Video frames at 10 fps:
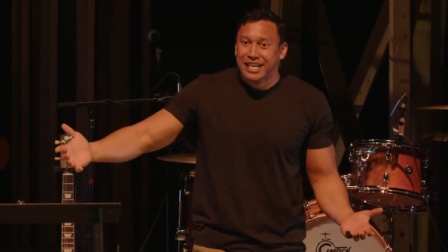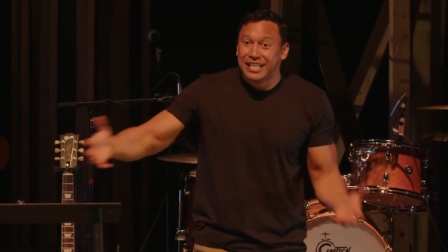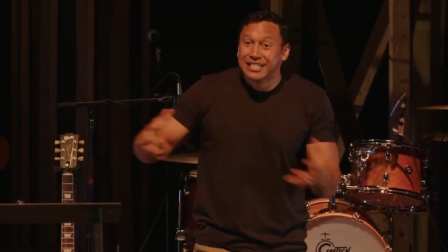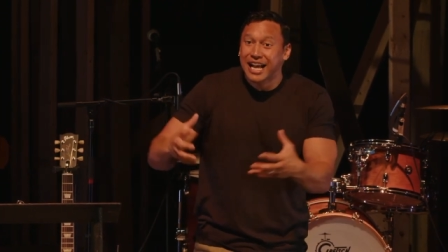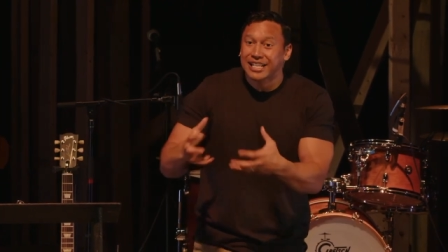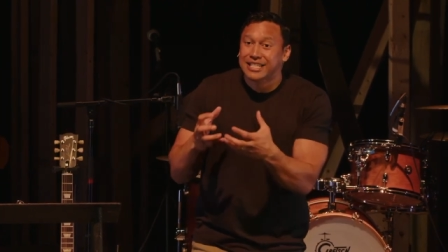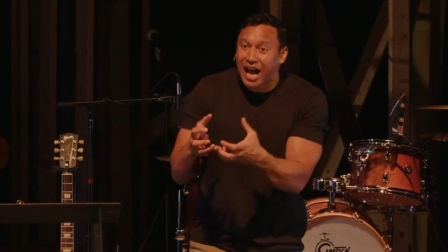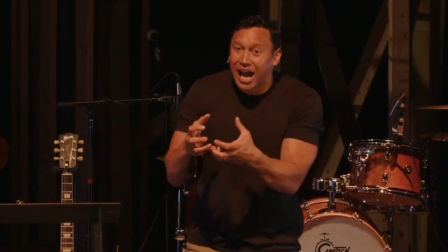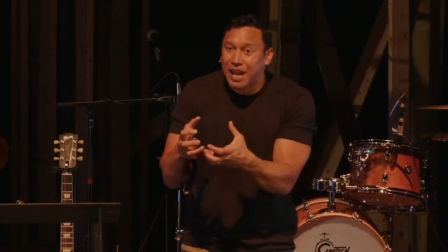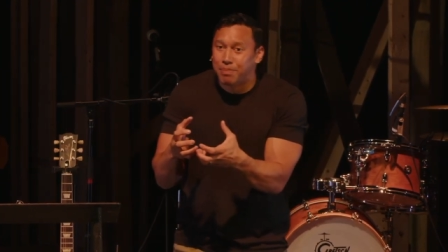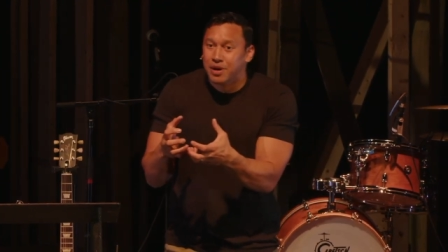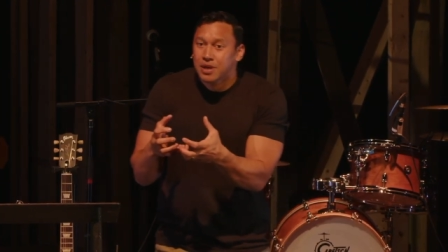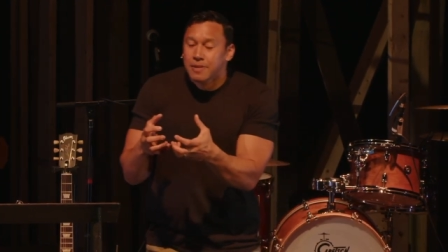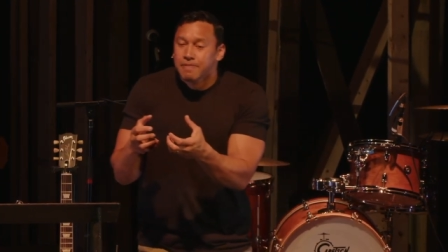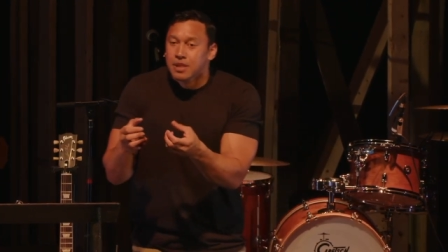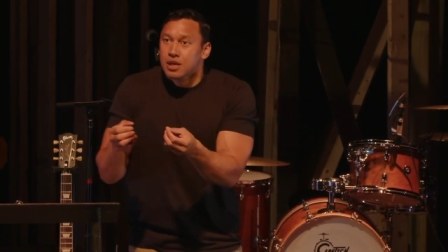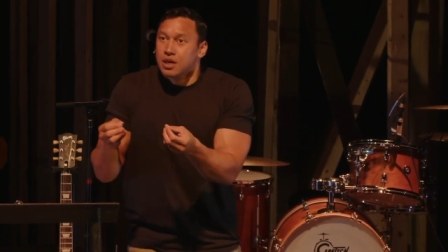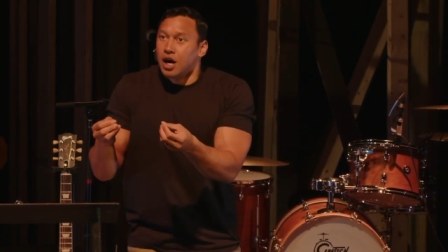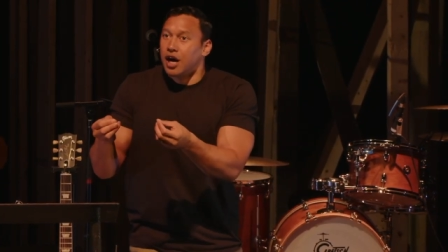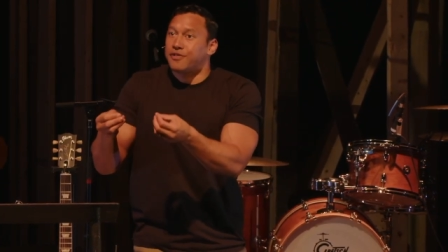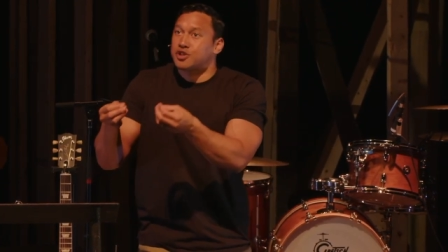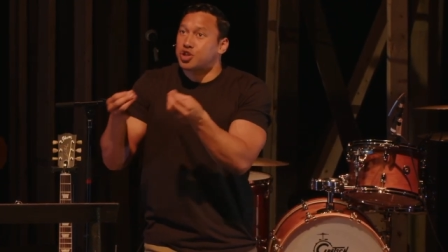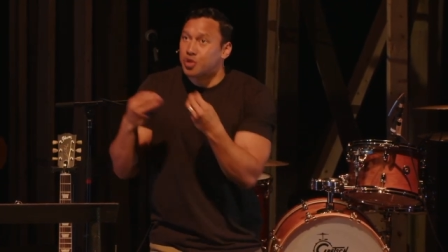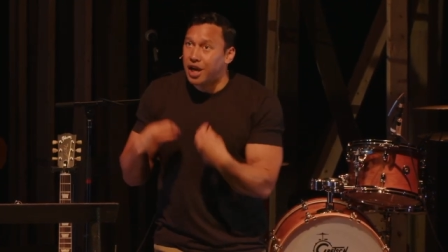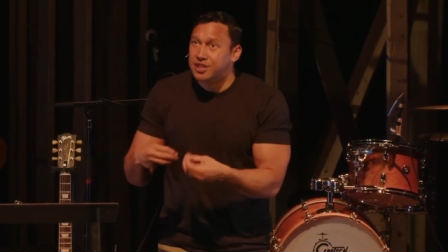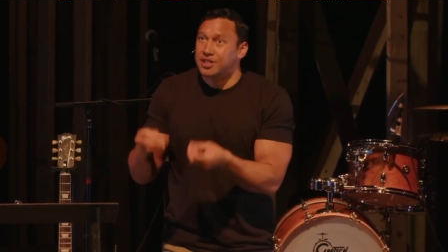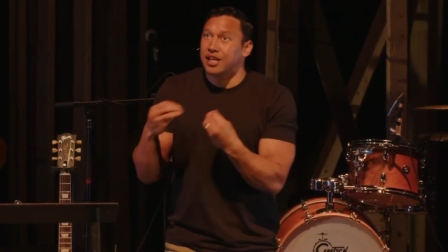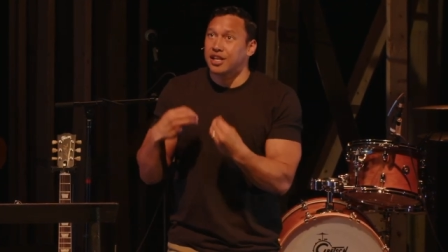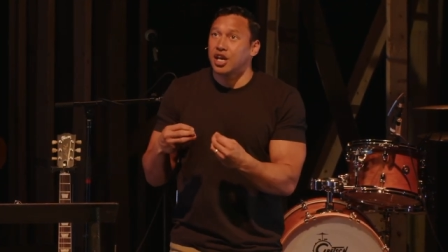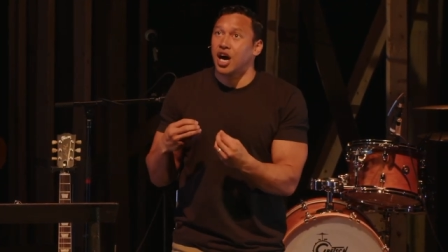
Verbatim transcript: It's that type of trust in